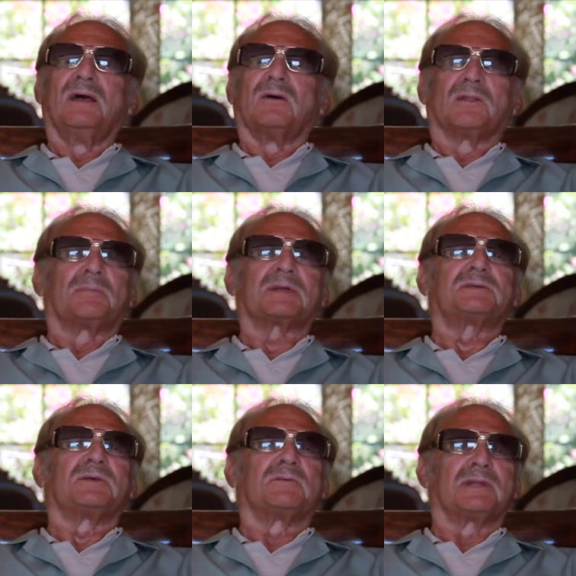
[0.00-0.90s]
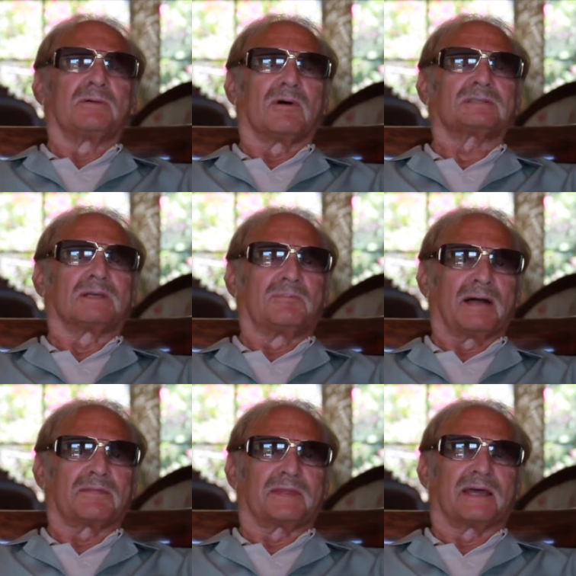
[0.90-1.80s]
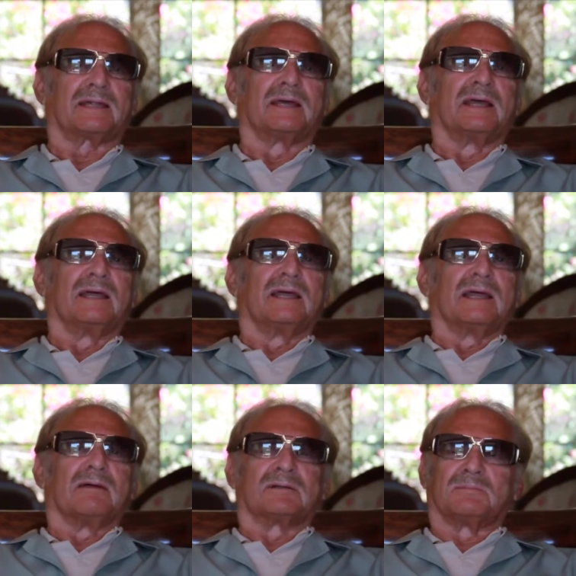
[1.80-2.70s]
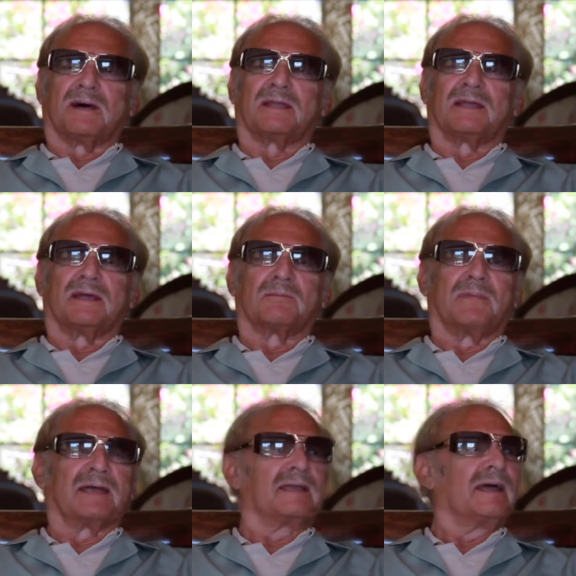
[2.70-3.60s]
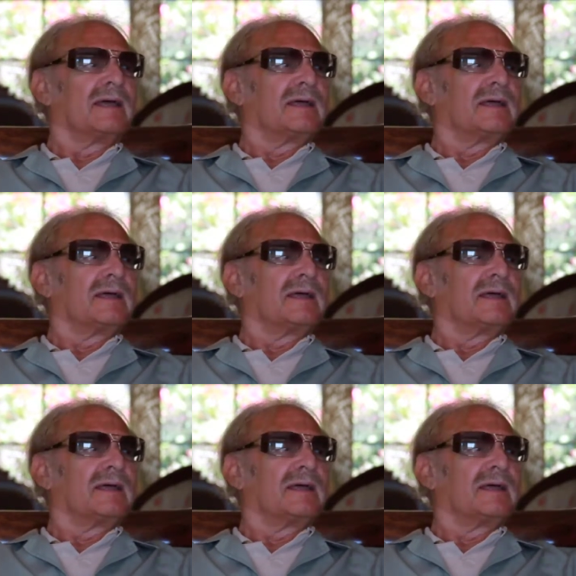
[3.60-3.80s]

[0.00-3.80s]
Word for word: Well, the picture really wasn't about that. It was about a young man